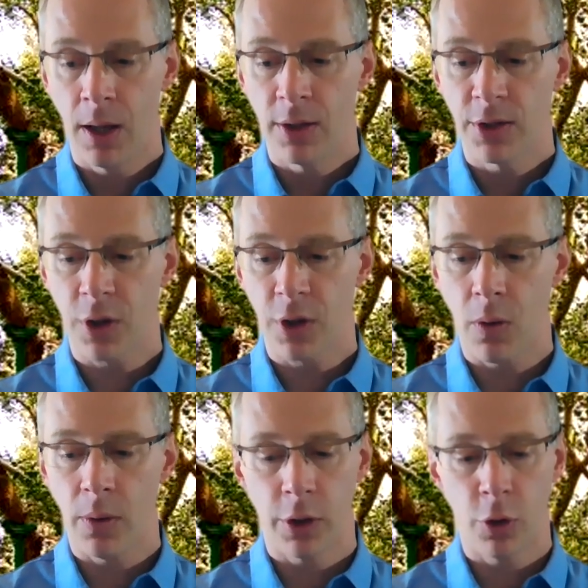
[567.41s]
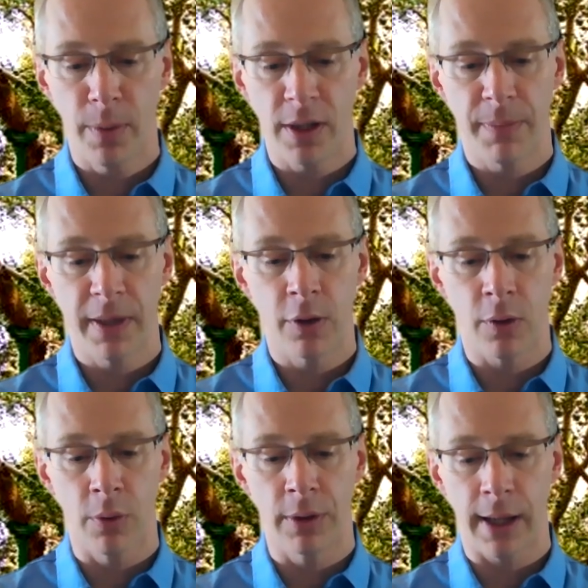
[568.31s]
So you must be your
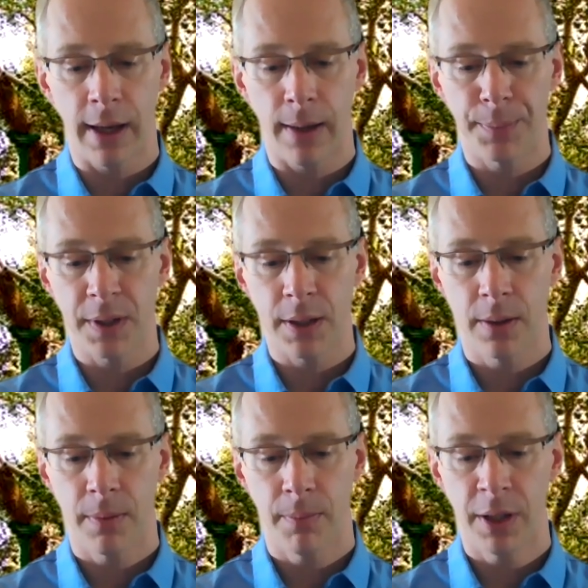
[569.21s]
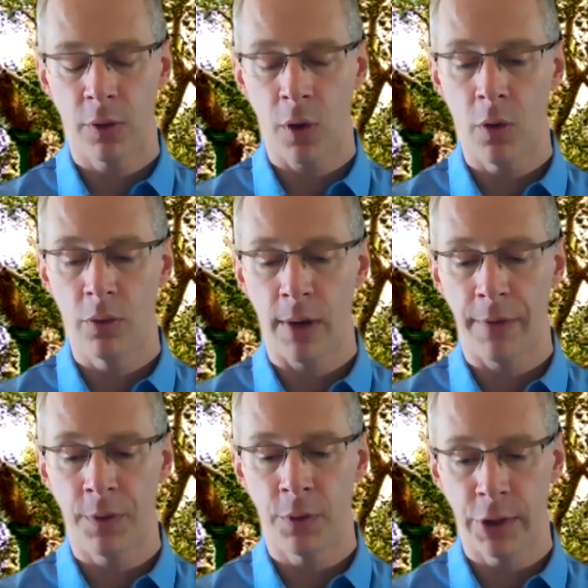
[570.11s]
own lamps, be your own
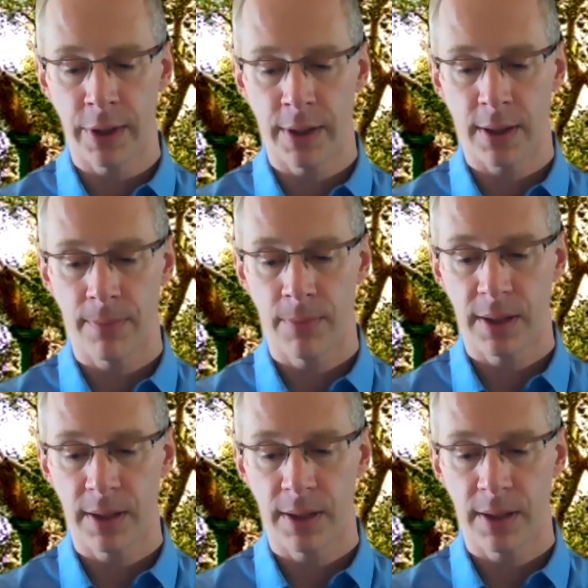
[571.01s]
refuges.